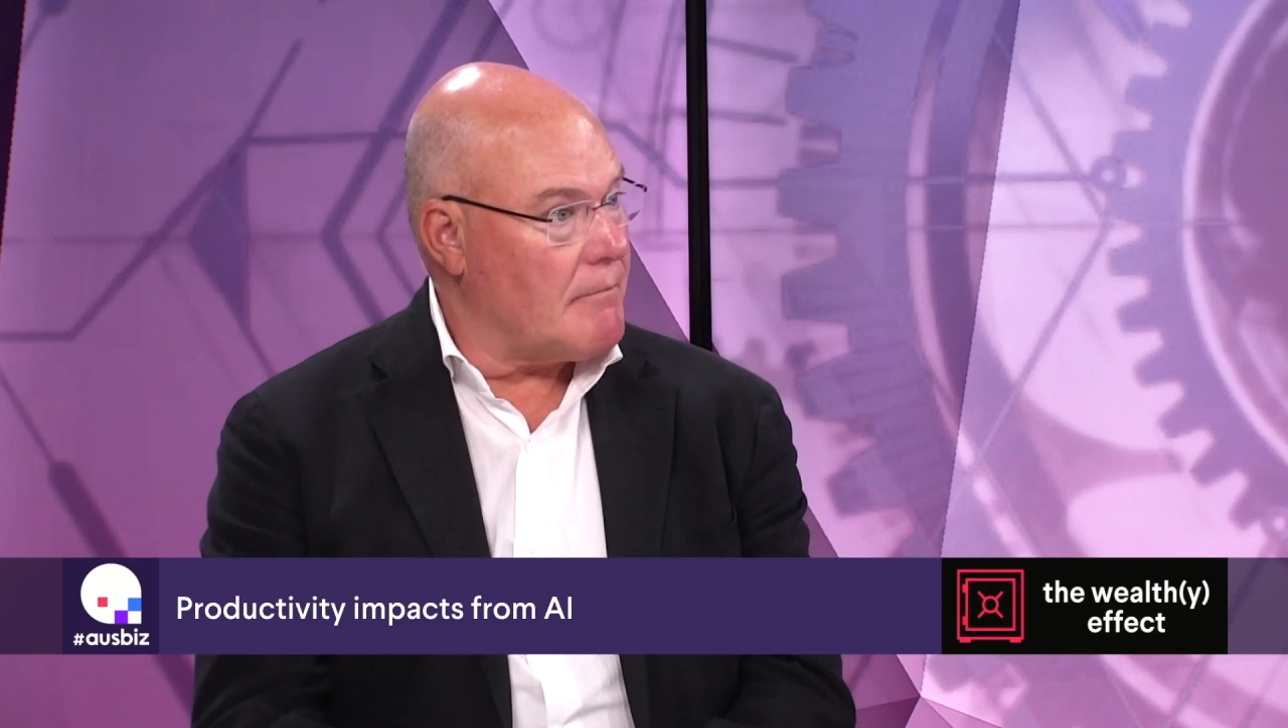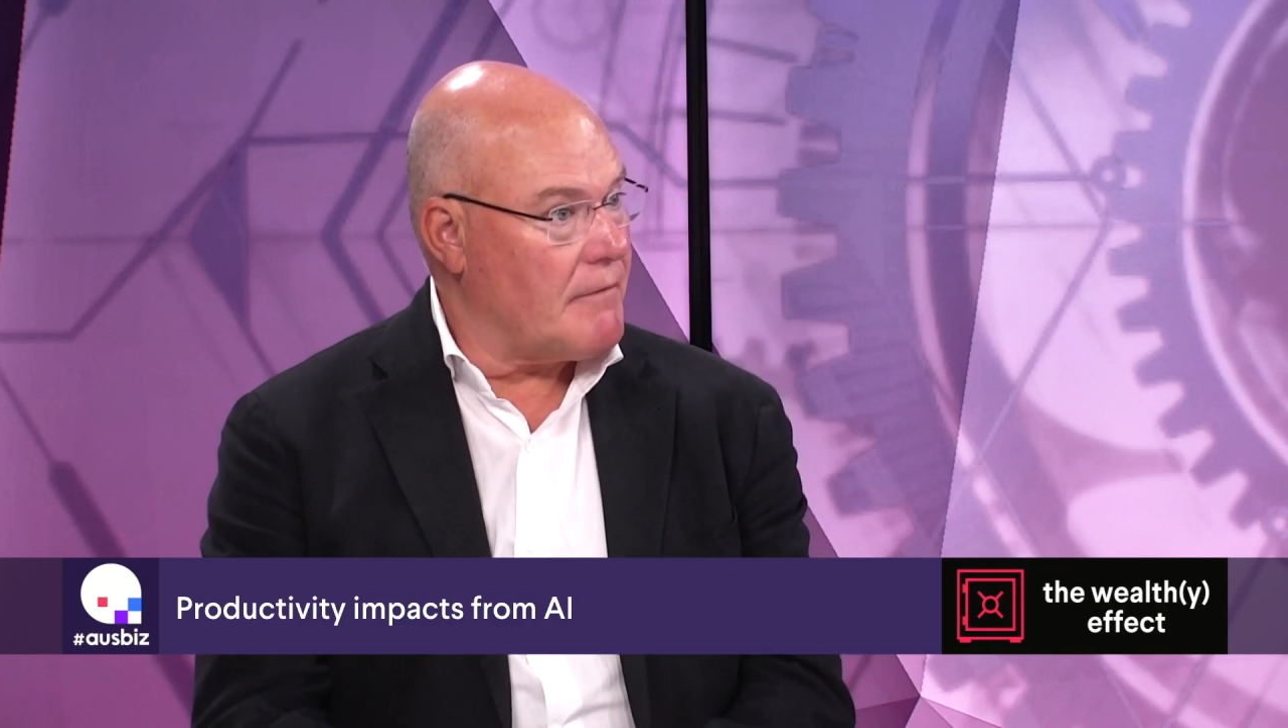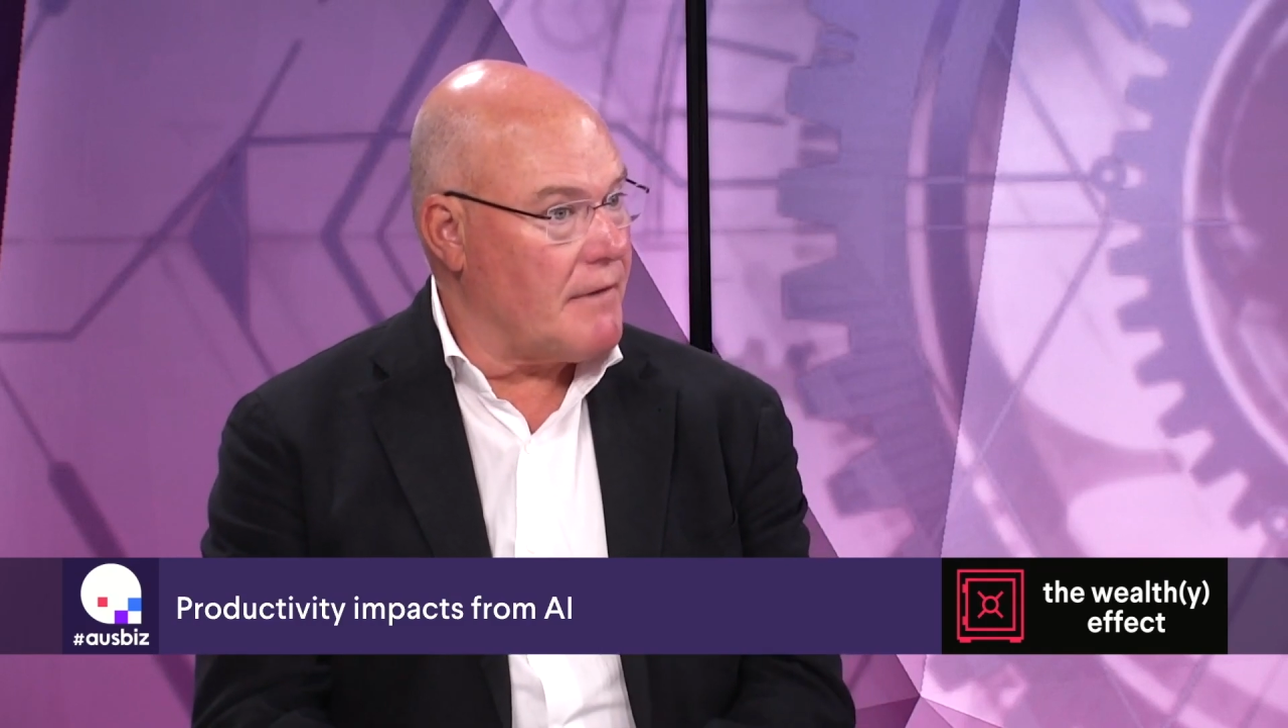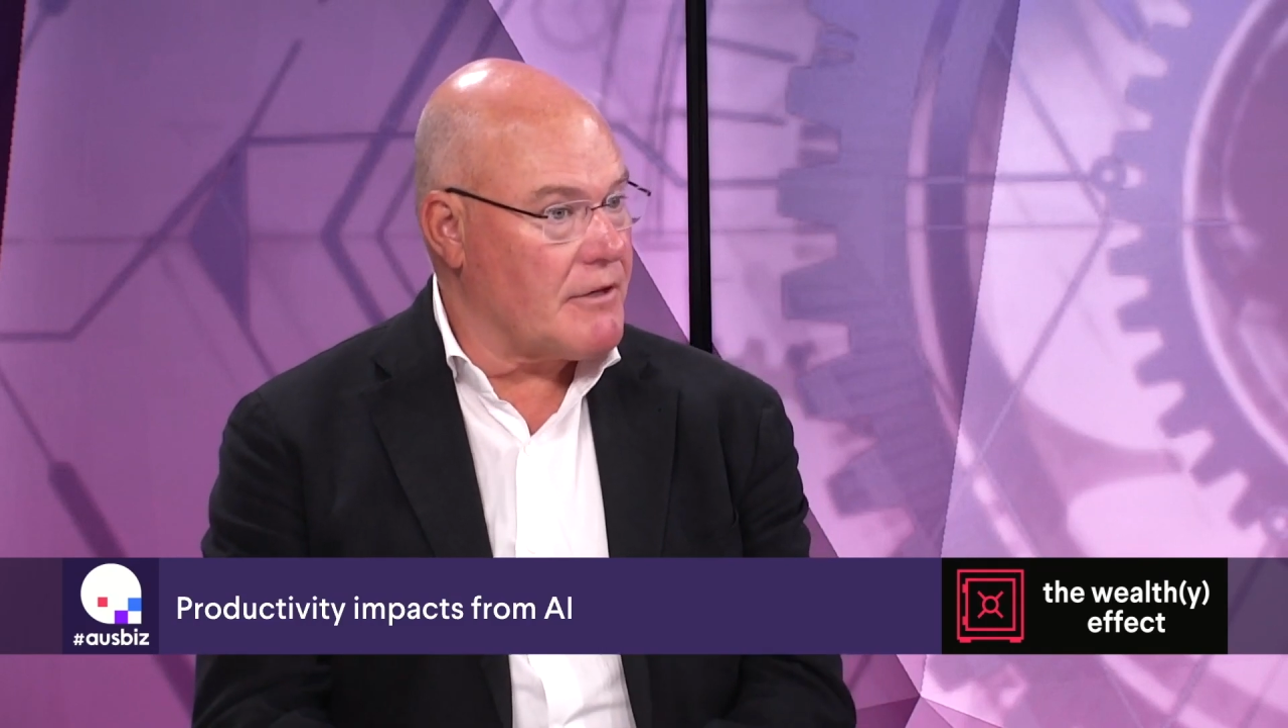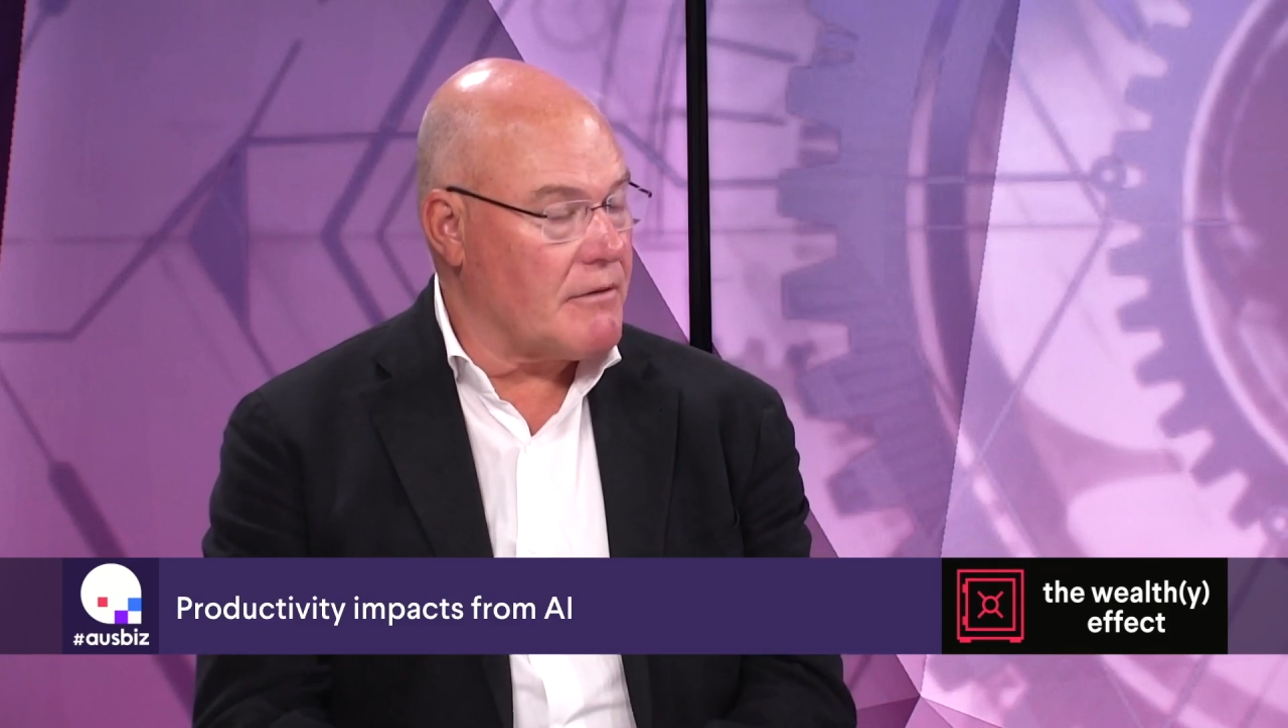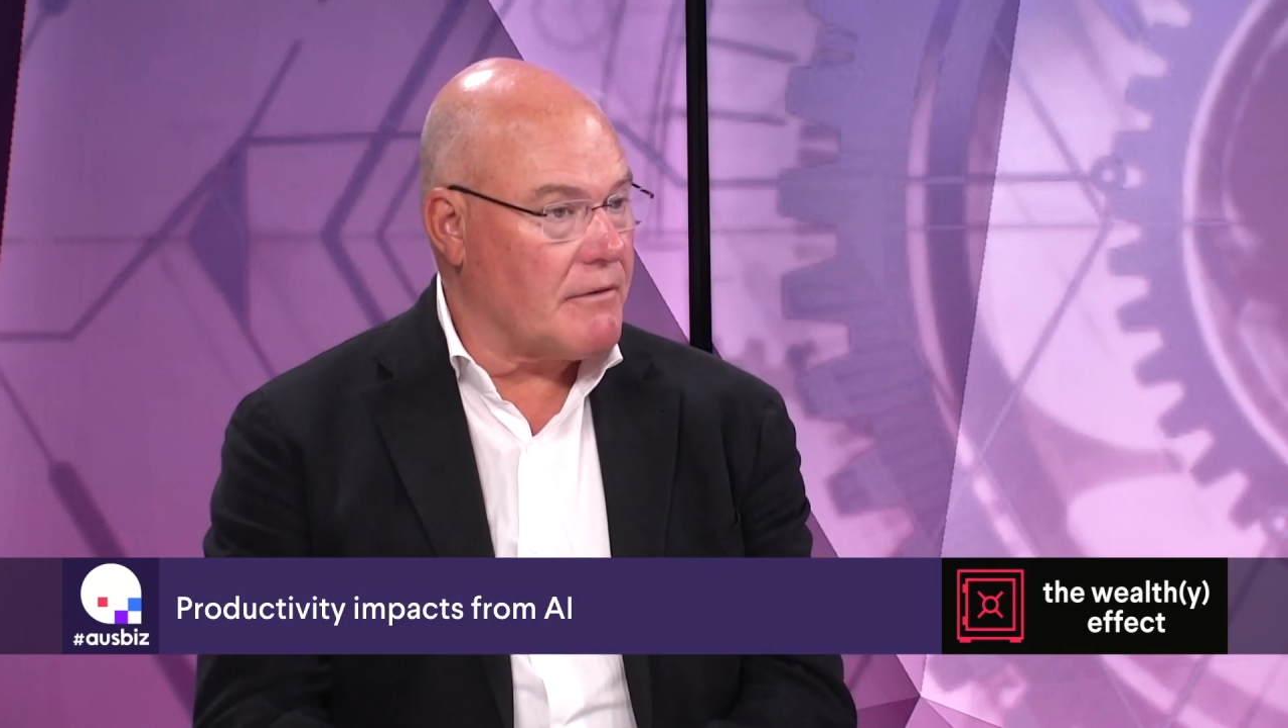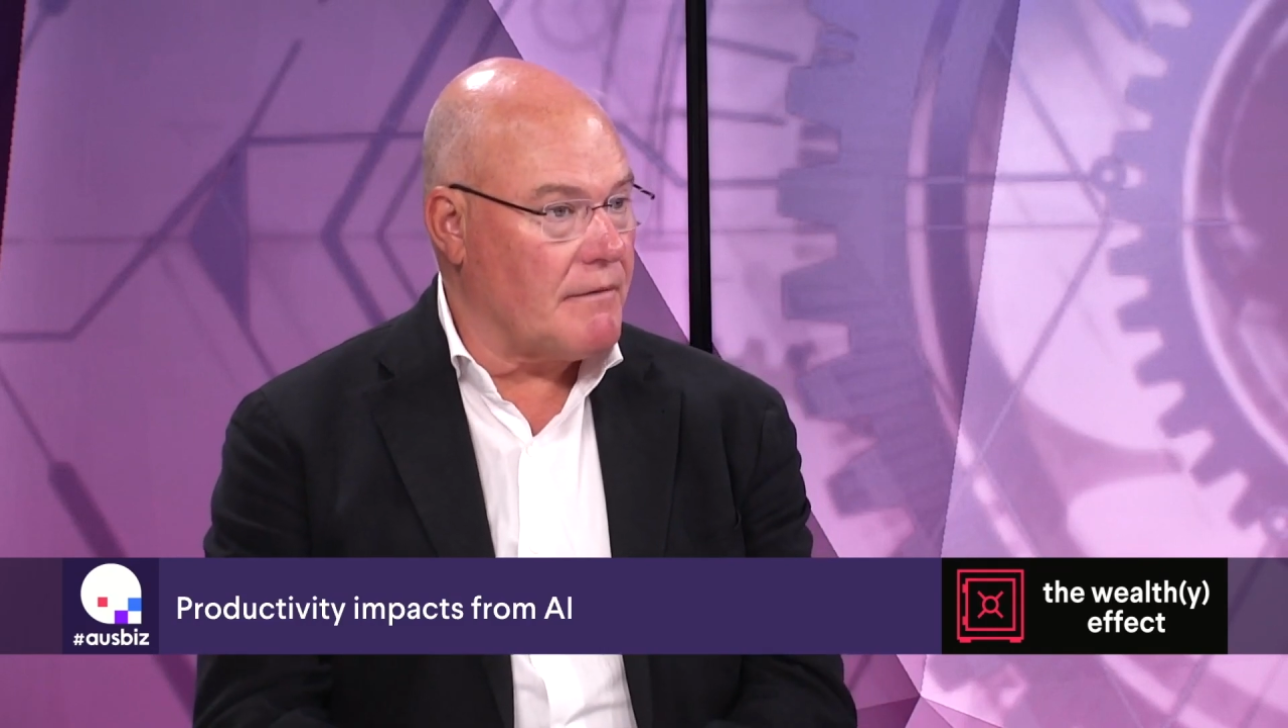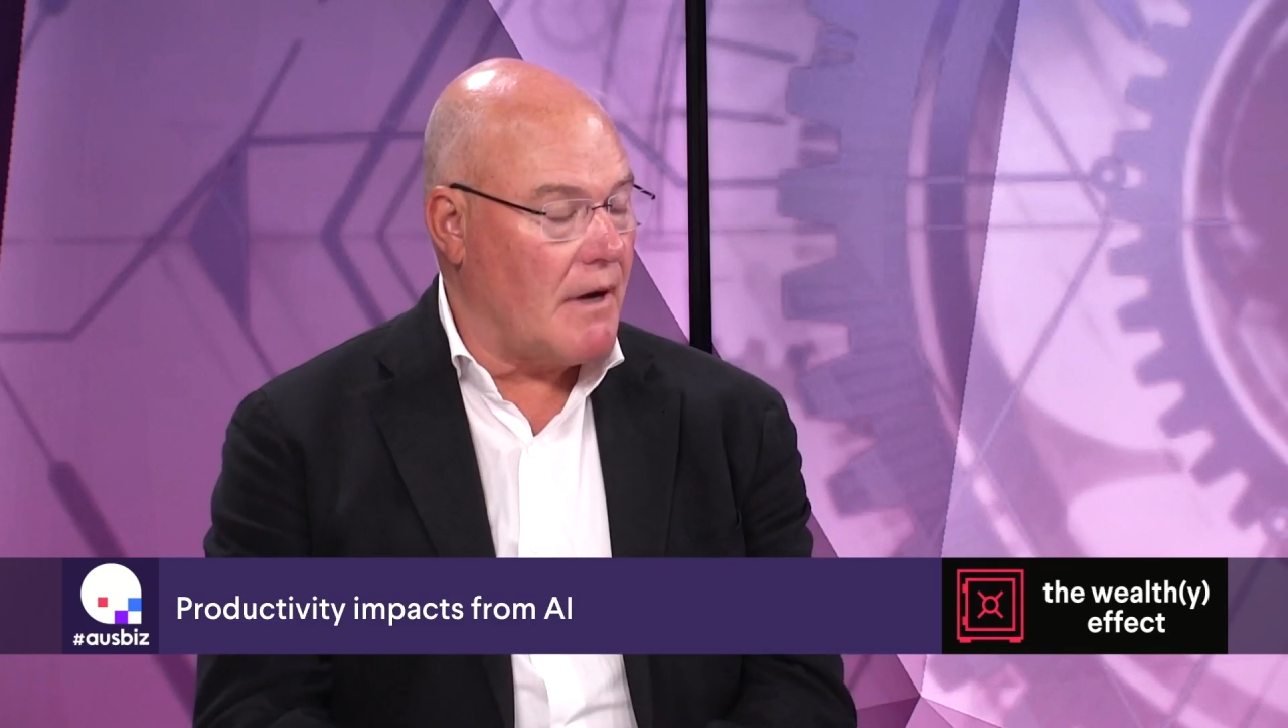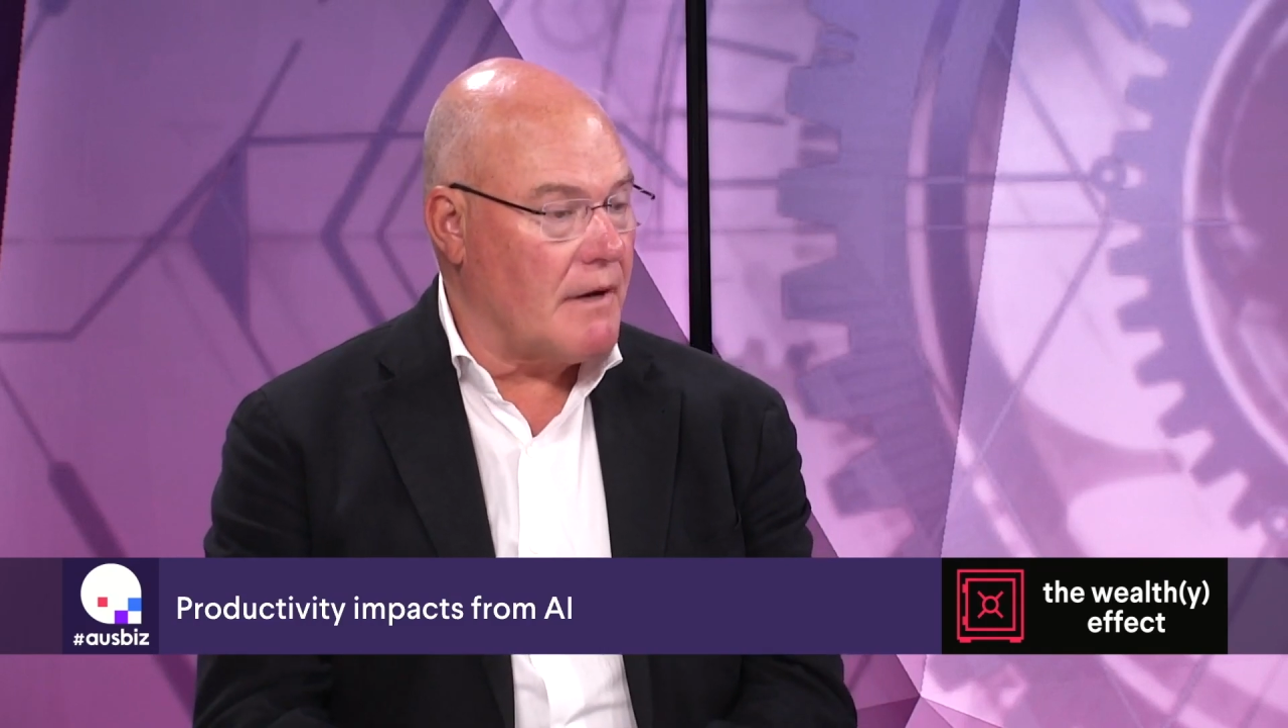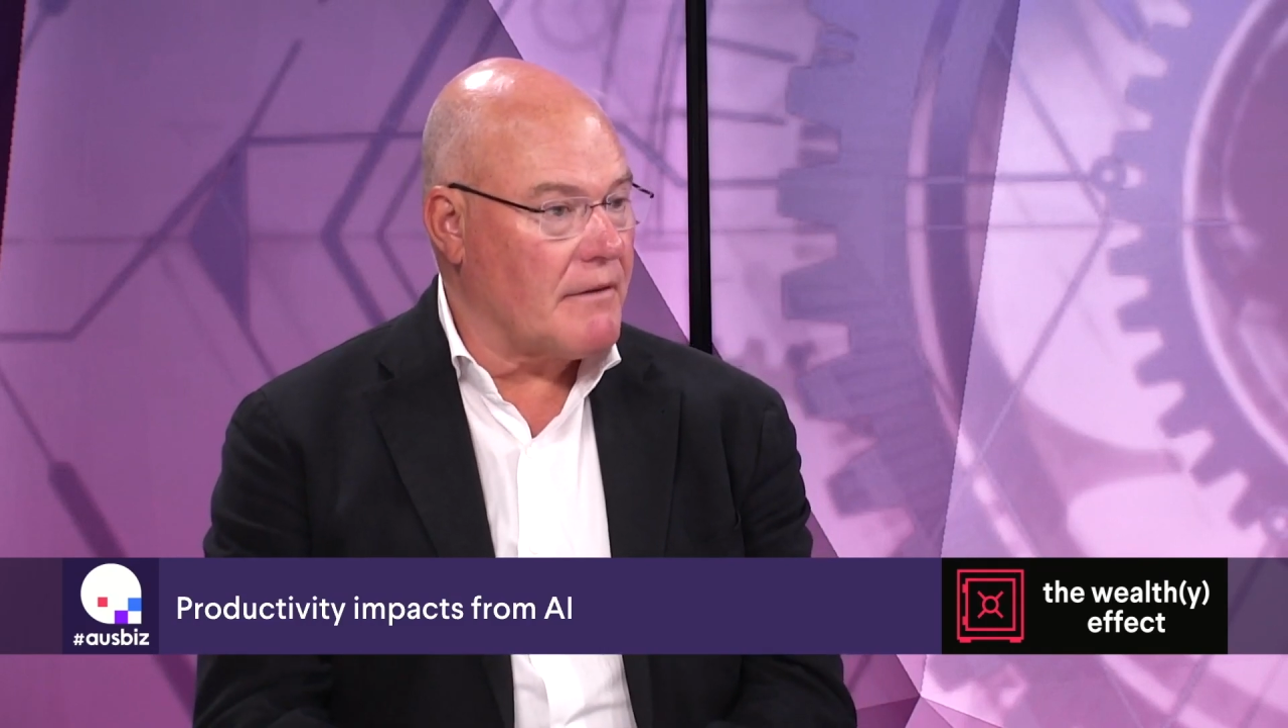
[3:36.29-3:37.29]
professionals
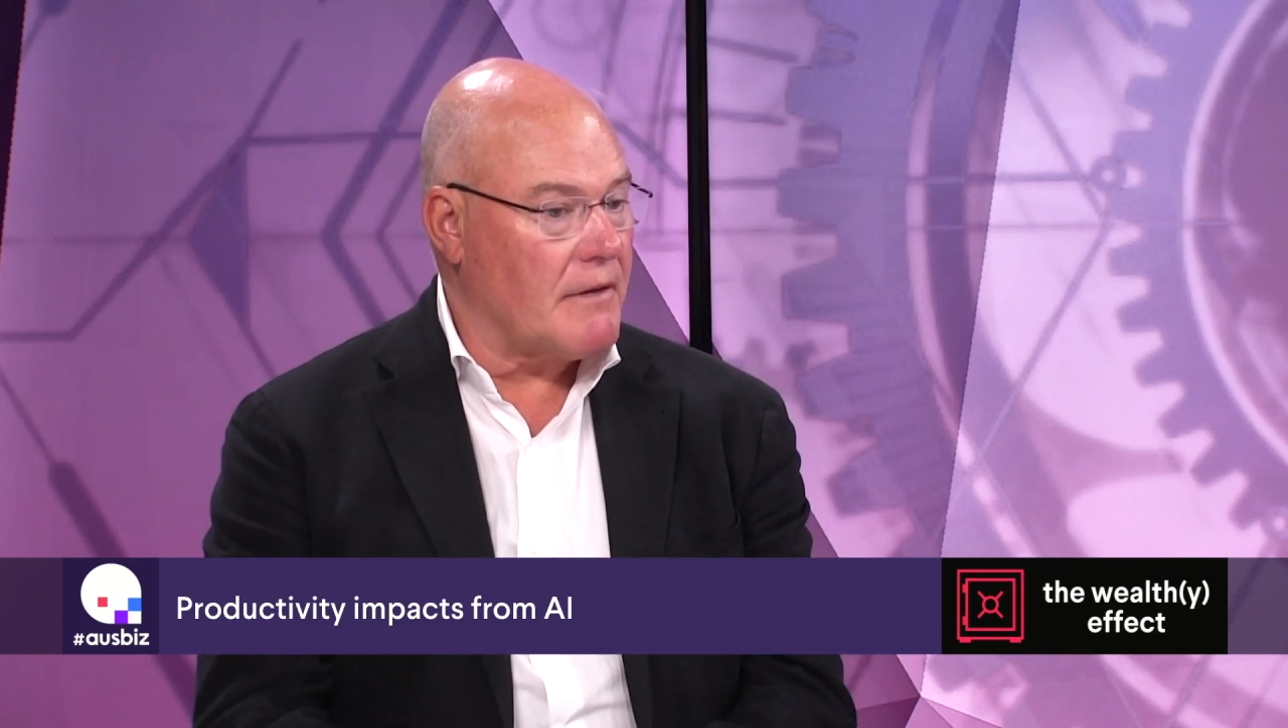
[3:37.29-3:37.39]
advising